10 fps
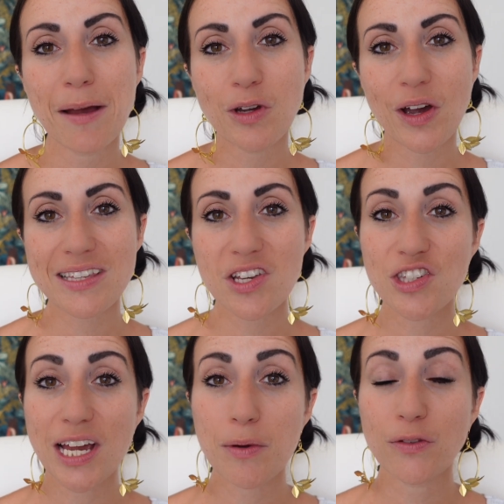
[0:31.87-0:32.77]
am going to
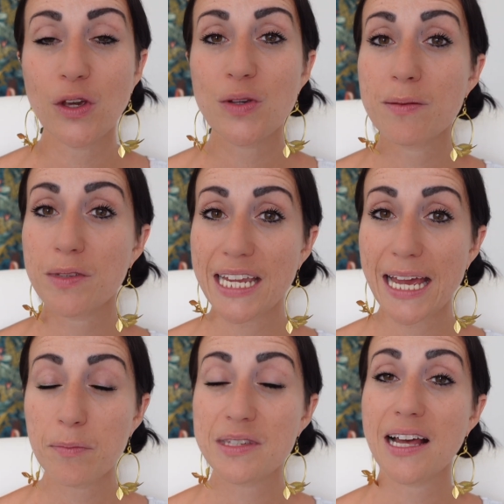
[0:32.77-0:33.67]
share with you some
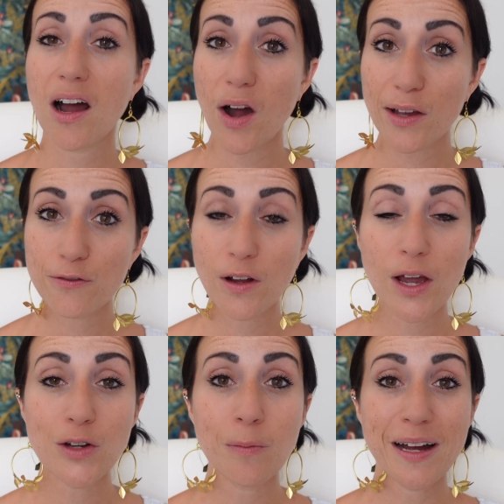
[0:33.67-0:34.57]
tips that I
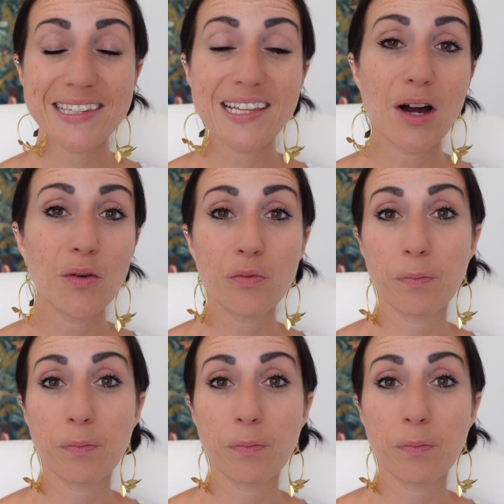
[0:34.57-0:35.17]
followed myself